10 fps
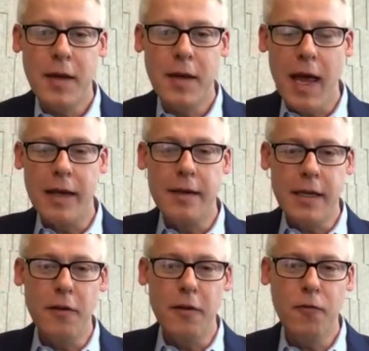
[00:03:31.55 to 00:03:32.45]
And
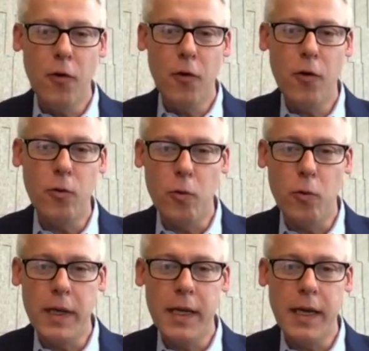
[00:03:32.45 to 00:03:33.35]
in the fall,
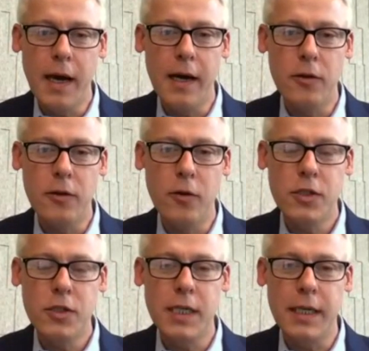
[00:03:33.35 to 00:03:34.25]
we are
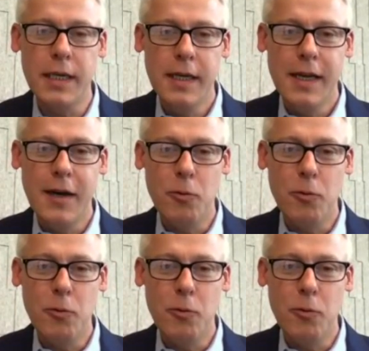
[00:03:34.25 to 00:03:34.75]
launching